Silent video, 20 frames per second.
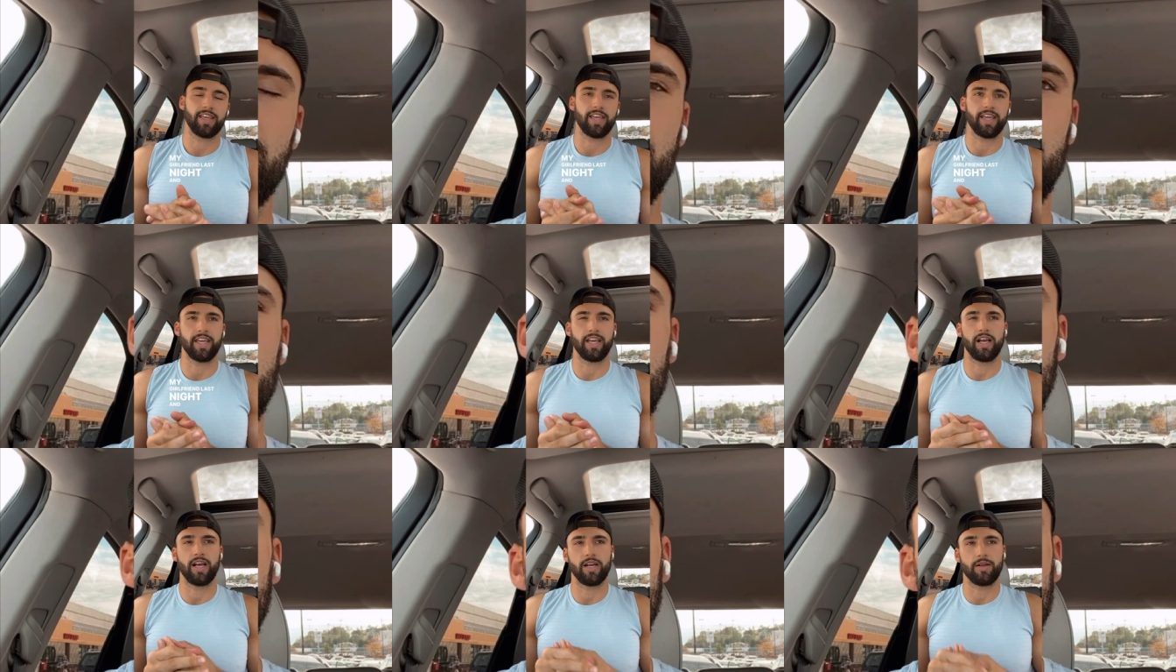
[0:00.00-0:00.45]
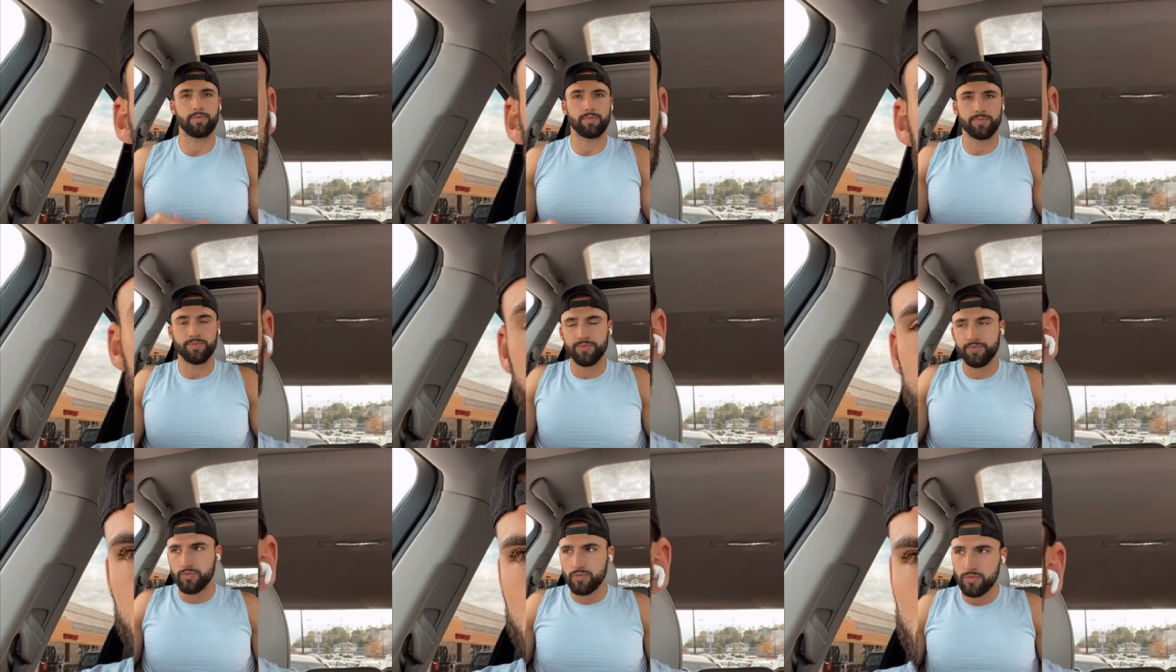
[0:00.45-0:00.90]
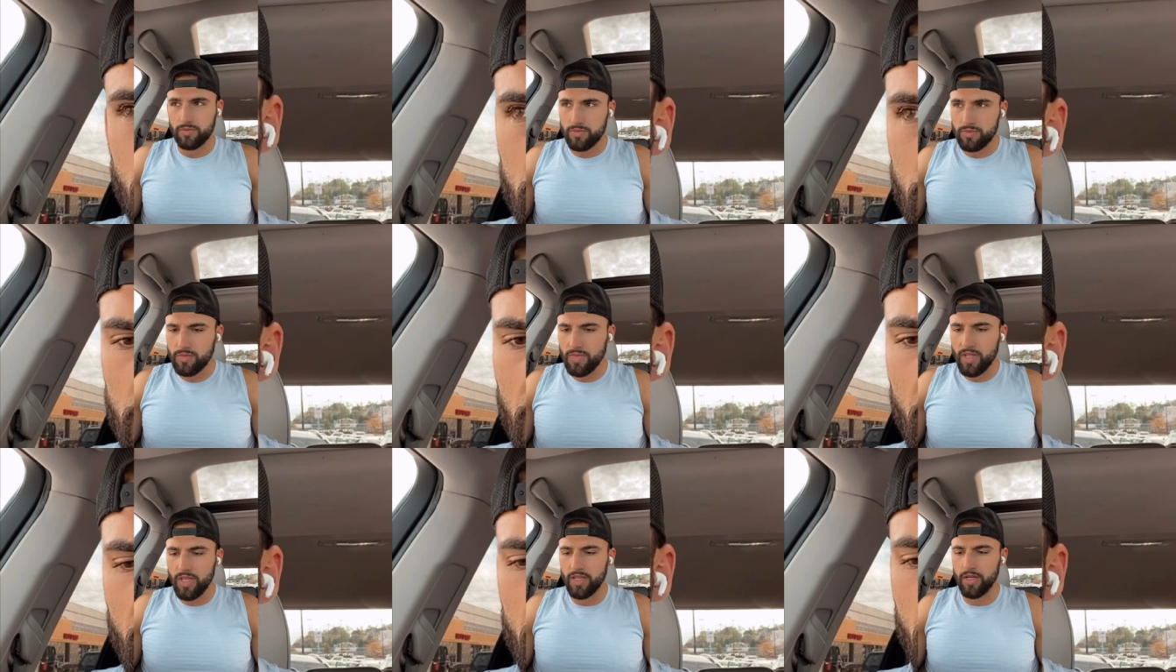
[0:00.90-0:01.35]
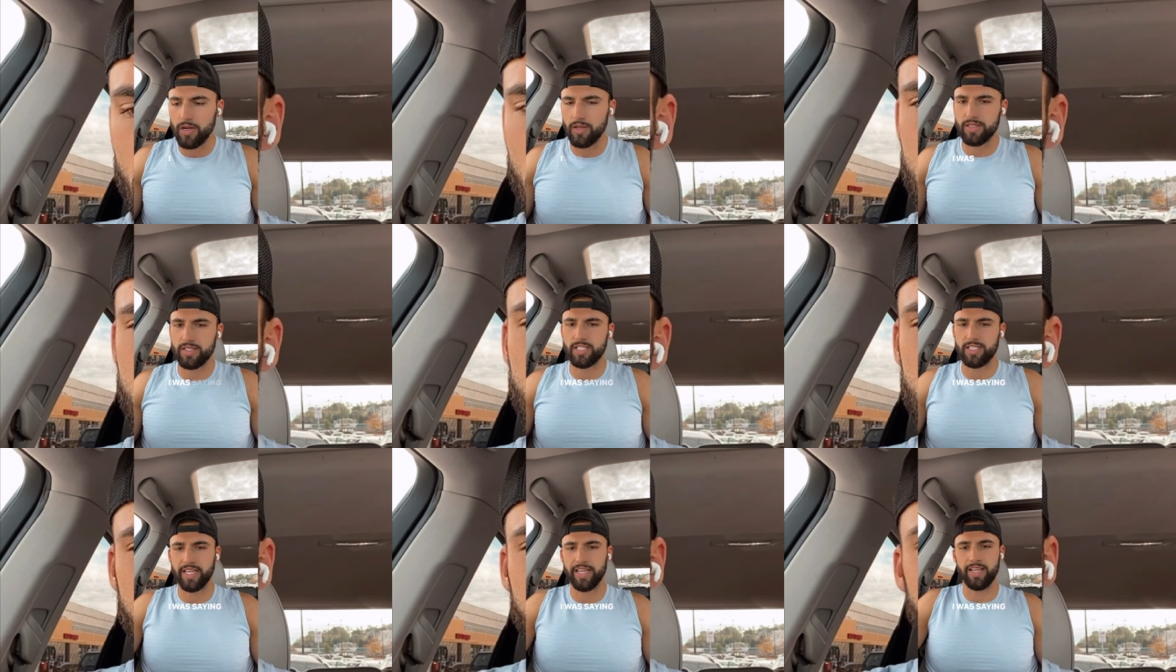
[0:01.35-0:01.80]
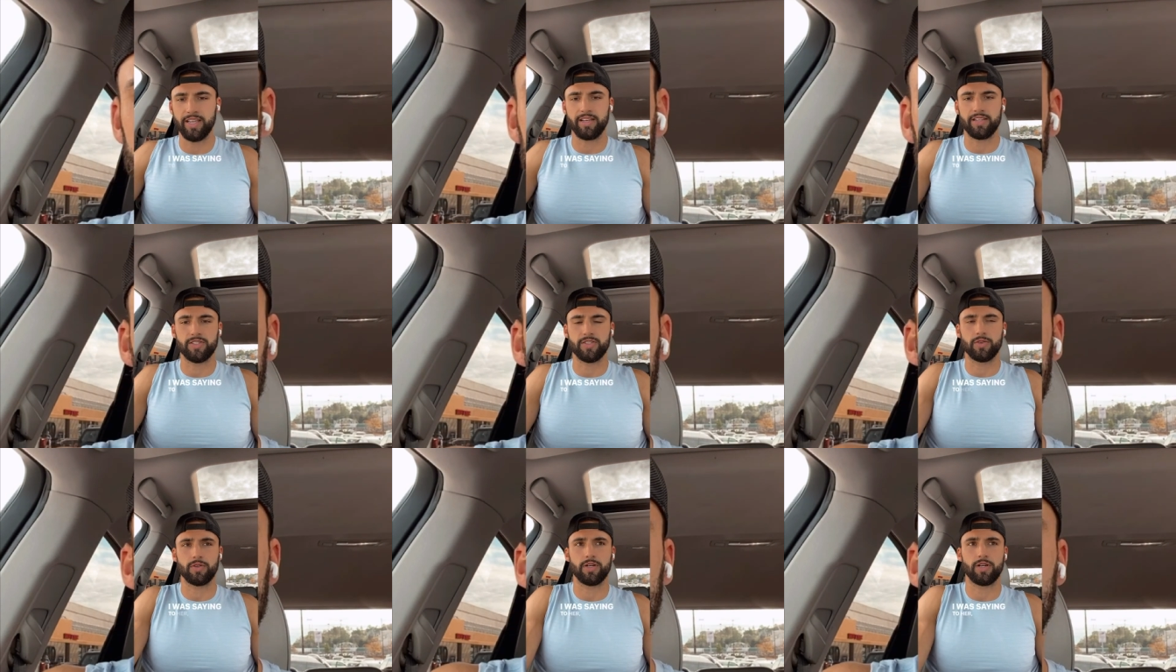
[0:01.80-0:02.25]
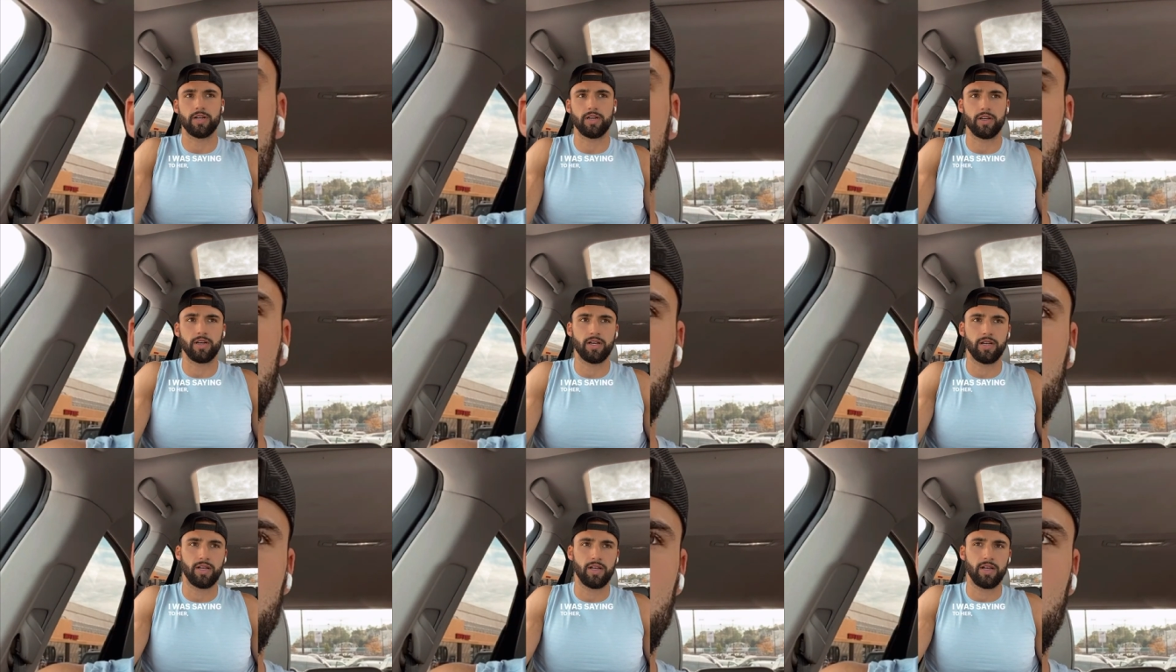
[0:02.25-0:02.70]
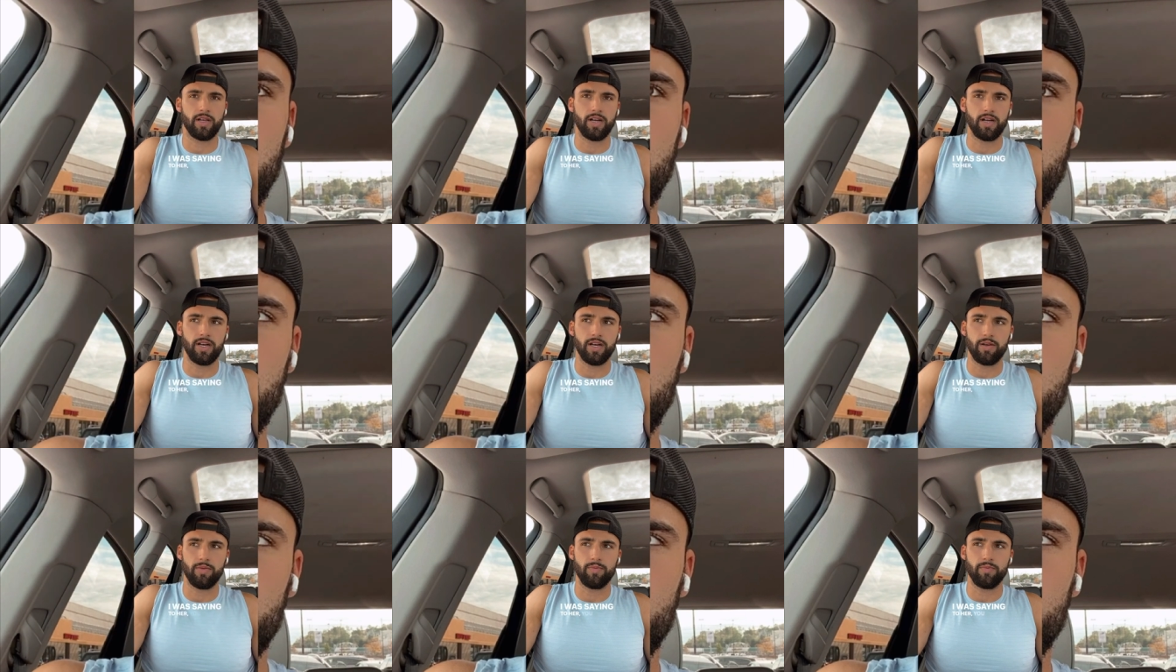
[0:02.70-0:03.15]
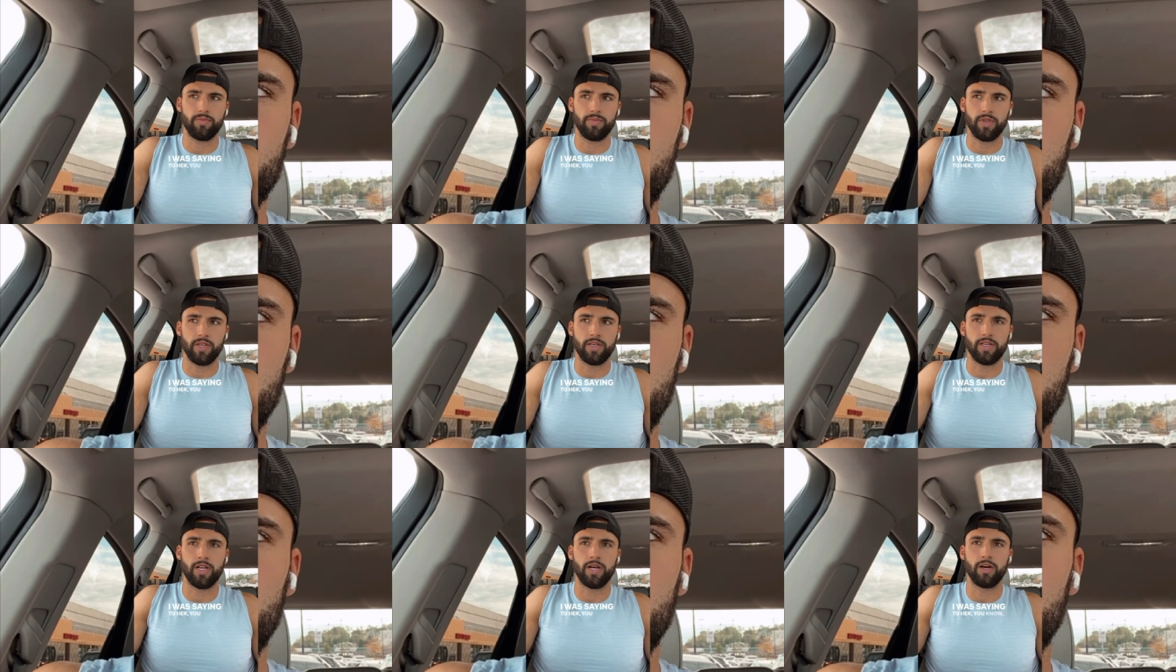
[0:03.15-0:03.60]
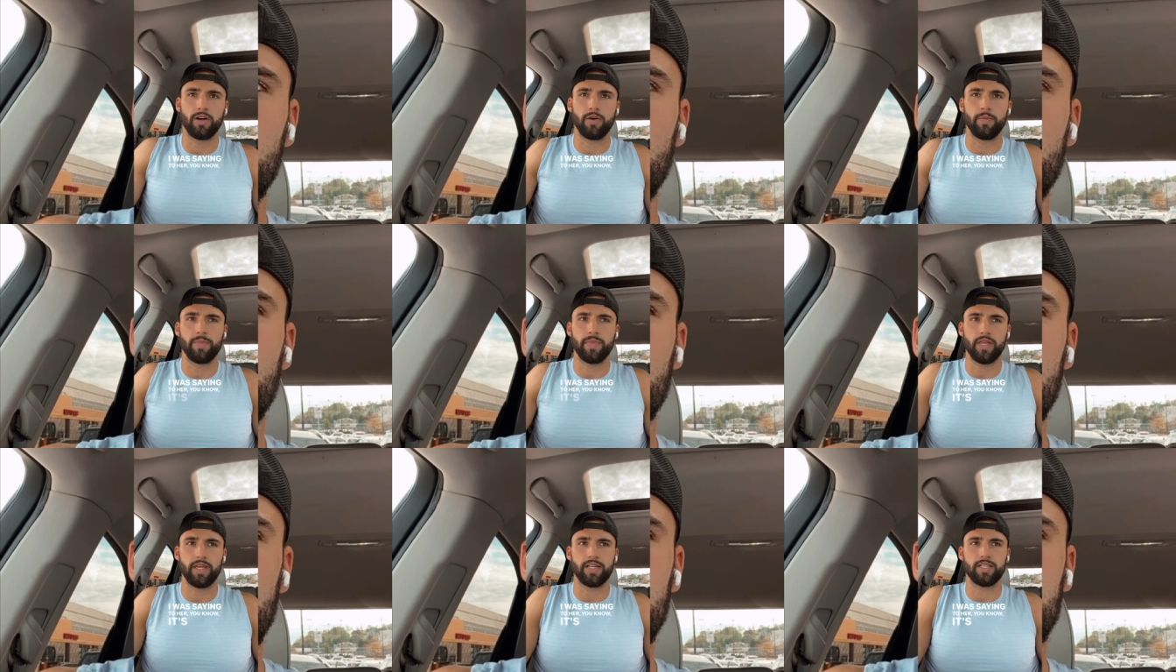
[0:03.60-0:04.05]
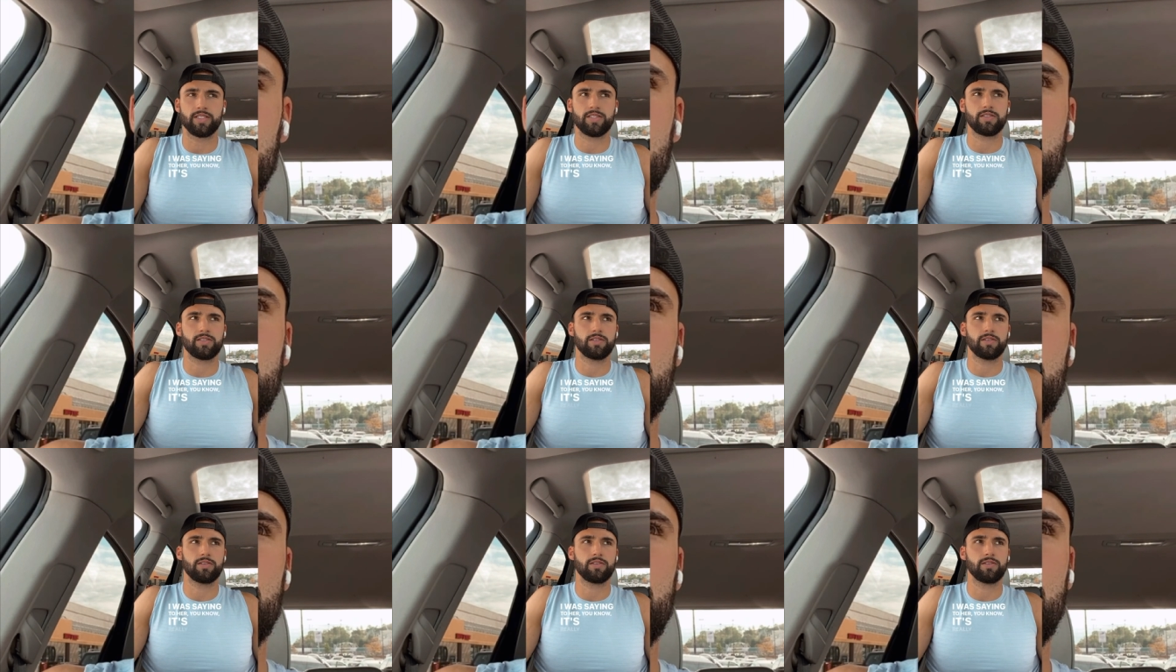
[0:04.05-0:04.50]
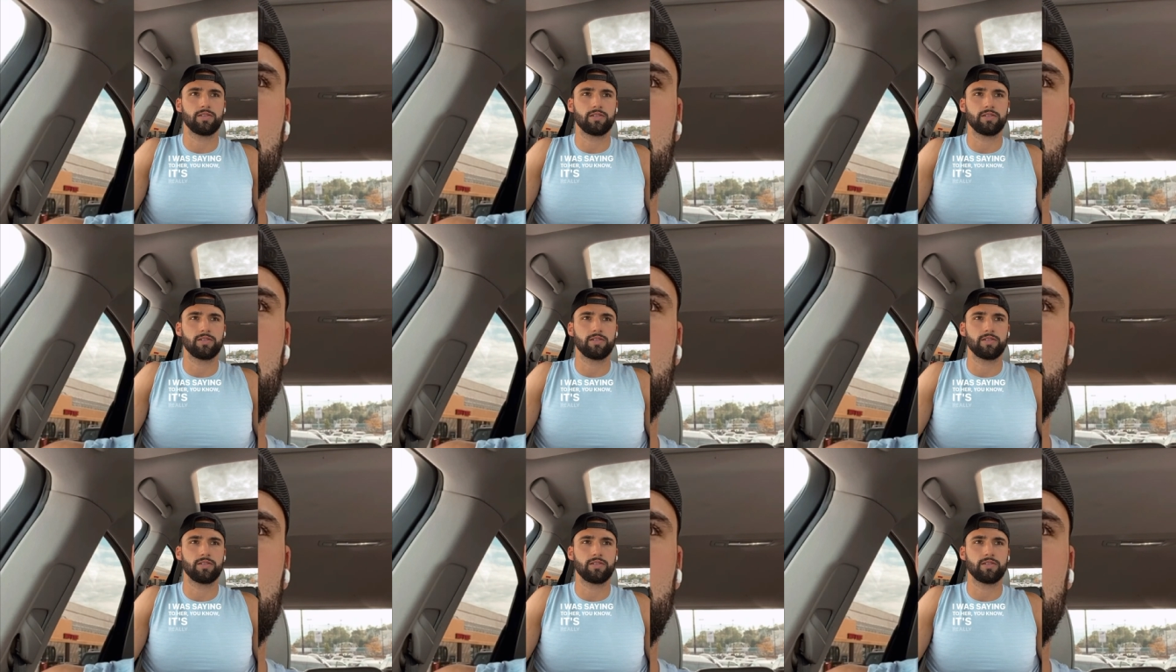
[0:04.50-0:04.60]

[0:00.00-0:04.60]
And I was saying to her, um, you know, it's